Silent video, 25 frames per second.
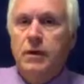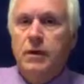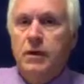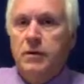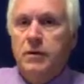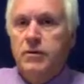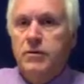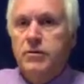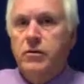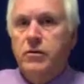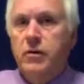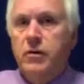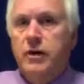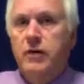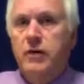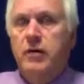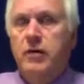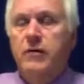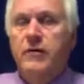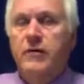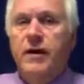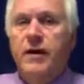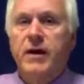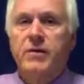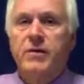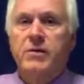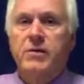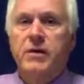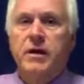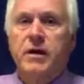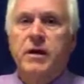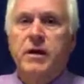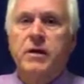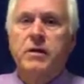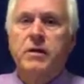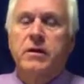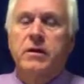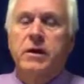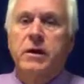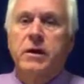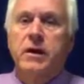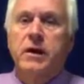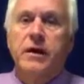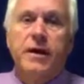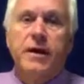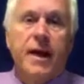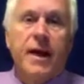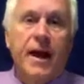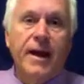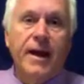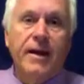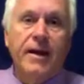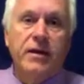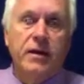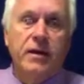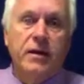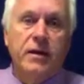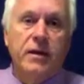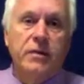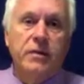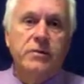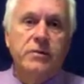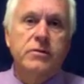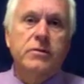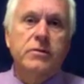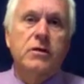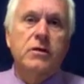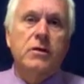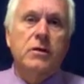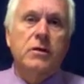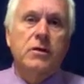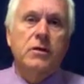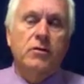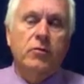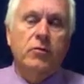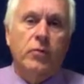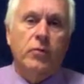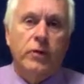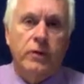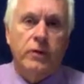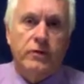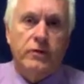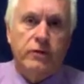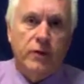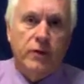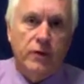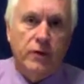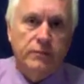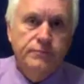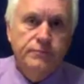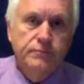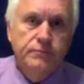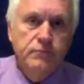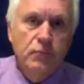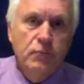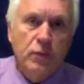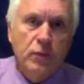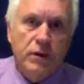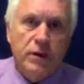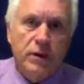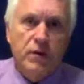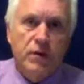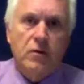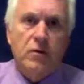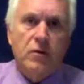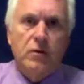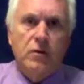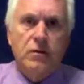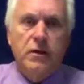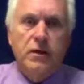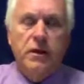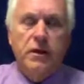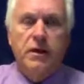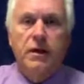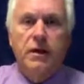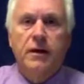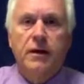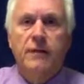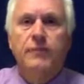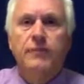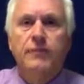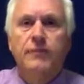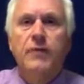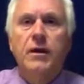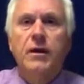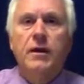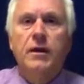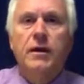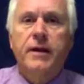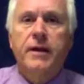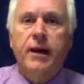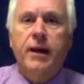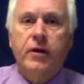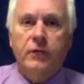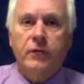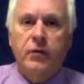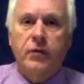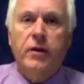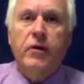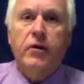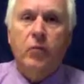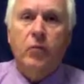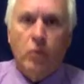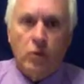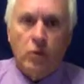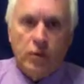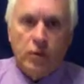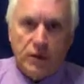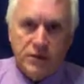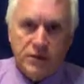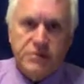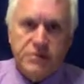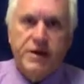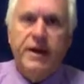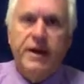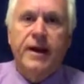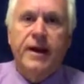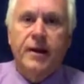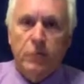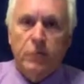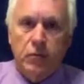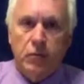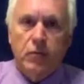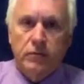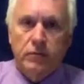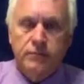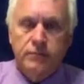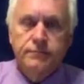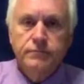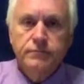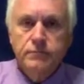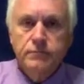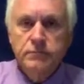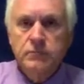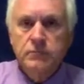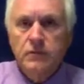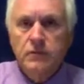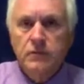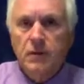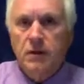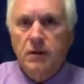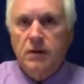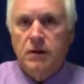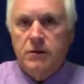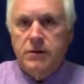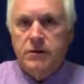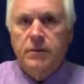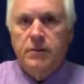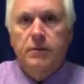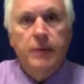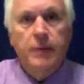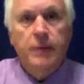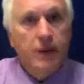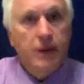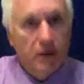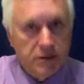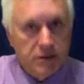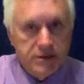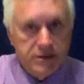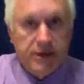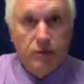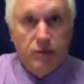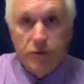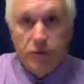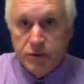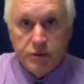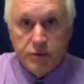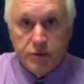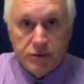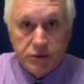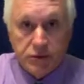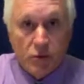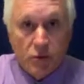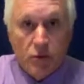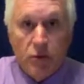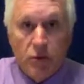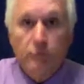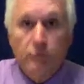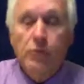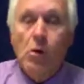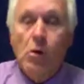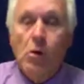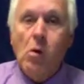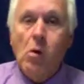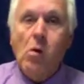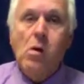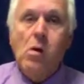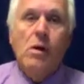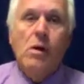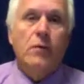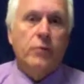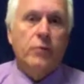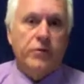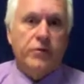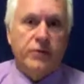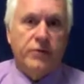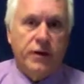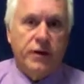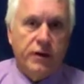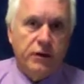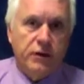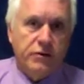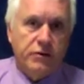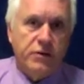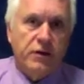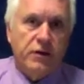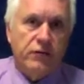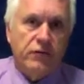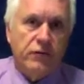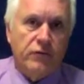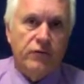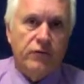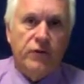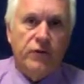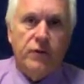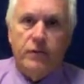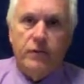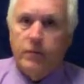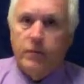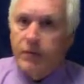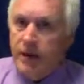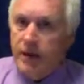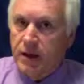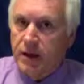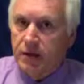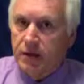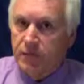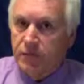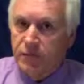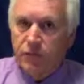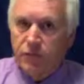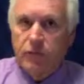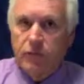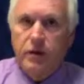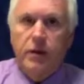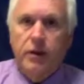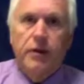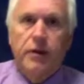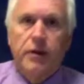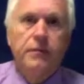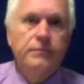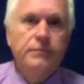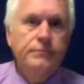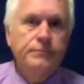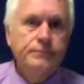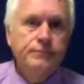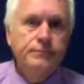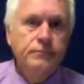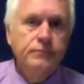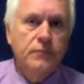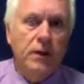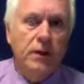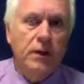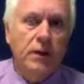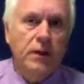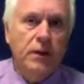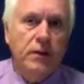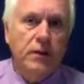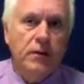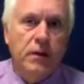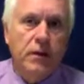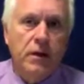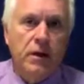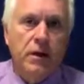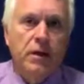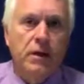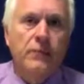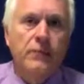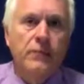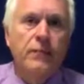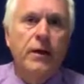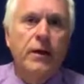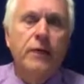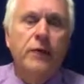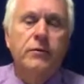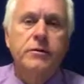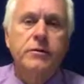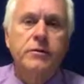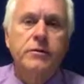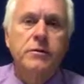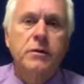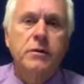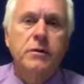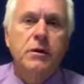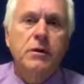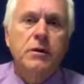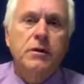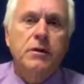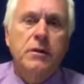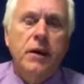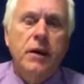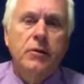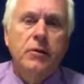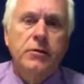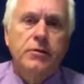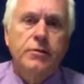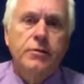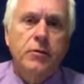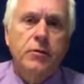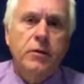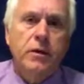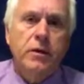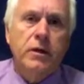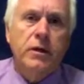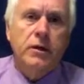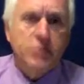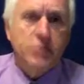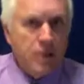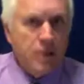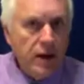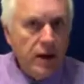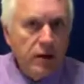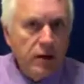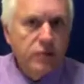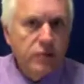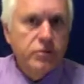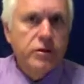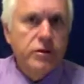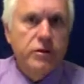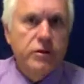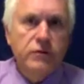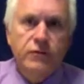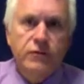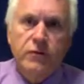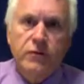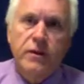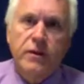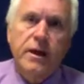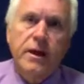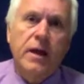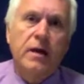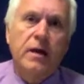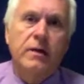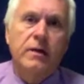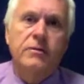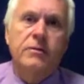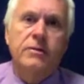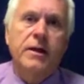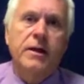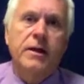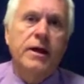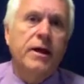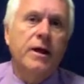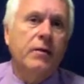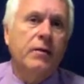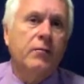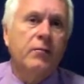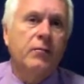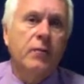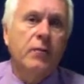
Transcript: starting off actually in the 90s with what they called the California Oral Exam, or Supplemental Exam, which was oral, presenting yourself in front of a panel of three, and that was pretty challenging for candidates that had